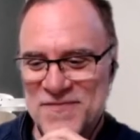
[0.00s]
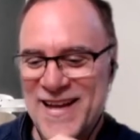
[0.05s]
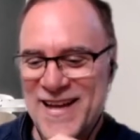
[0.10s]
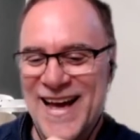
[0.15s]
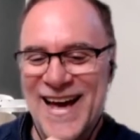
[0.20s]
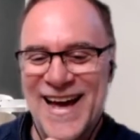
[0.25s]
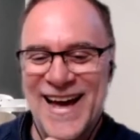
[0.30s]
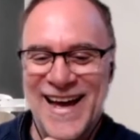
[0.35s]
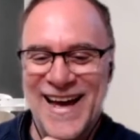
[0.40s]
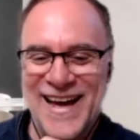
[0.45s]

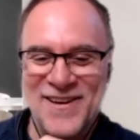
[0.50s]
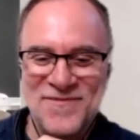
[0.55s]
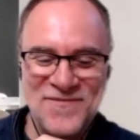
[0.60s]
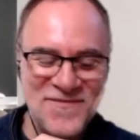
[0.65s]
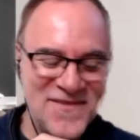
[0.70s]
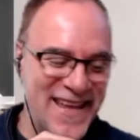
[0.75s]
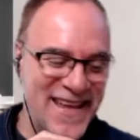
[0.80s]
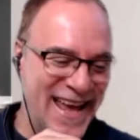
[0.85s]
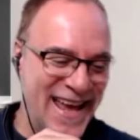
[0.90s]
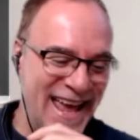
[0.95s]
um,
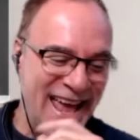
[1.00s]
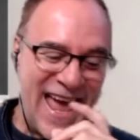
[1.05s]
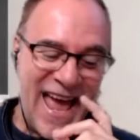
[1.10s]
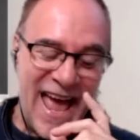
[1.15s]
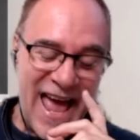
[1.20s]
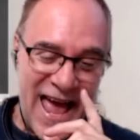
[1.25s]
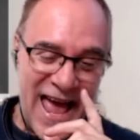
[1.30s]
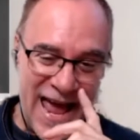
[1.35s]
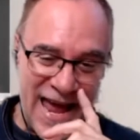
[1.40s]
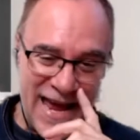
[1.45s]

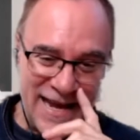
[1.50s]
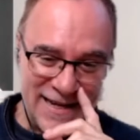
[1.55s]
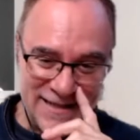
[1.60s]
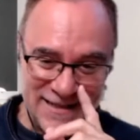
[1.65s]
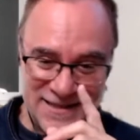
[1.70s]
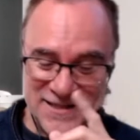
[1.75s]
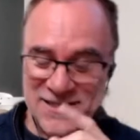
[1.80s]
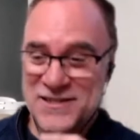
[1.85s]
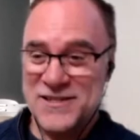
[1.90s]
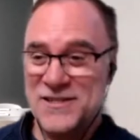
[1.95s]
and
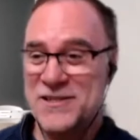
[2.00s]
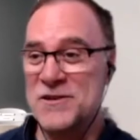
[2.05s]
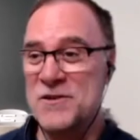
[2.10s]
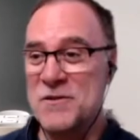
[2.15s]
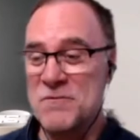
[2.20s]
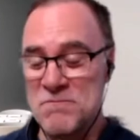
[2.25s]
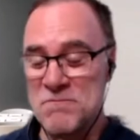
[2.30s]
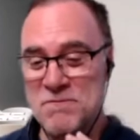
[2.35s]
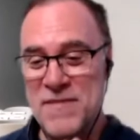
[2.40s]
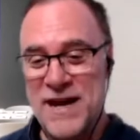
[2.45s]

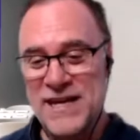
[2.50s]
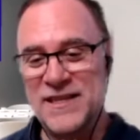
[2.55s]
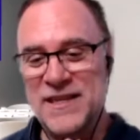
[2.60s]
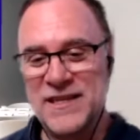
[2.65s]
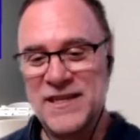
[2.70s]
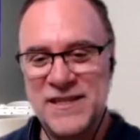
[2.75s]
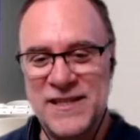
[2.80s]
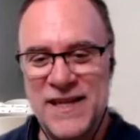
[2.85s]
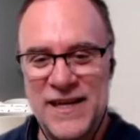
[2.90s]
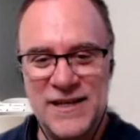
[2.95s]
make
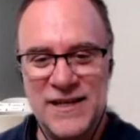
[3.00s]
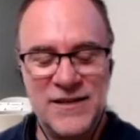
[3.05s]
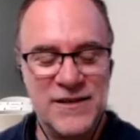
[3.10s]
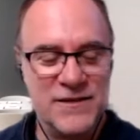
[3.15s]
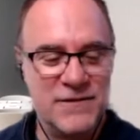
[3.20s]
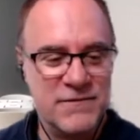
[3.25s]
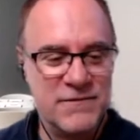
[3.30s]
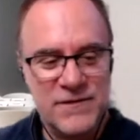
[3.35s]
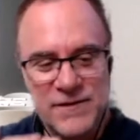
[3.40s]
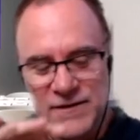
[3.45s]
this thing
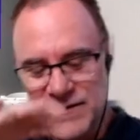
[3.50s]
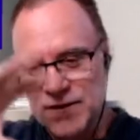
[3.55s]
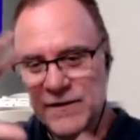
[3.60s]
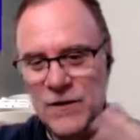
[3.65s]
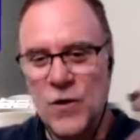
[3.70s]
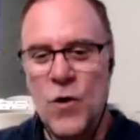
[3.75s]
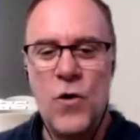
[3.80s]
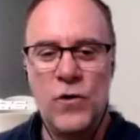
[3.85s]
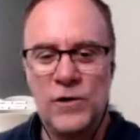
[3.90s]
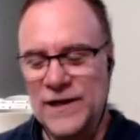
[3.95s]

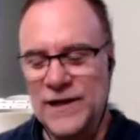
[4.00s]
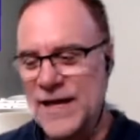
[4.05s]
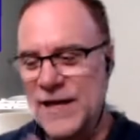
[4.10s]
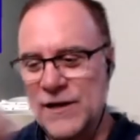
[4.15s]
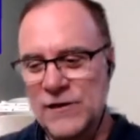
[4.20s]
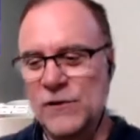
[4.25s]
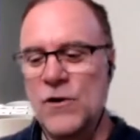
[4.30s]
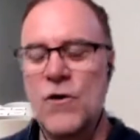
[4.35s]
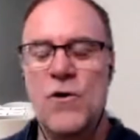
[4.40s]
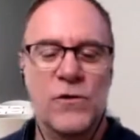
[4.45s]
all
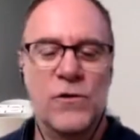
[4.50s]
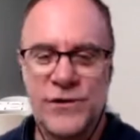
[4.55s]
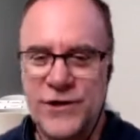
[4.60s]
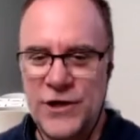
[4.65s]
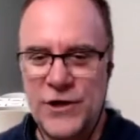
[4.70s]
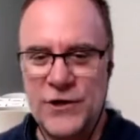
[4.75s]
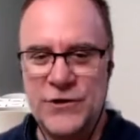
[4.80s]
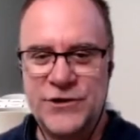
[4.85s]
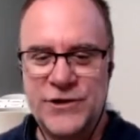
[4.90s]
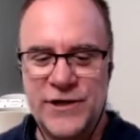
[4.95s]
legal, all
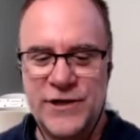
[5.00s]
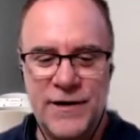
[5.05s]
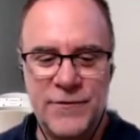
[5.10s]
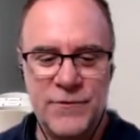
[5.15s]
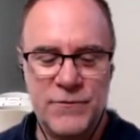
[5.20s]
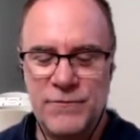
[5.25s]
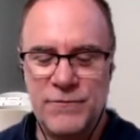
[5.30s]
kosher,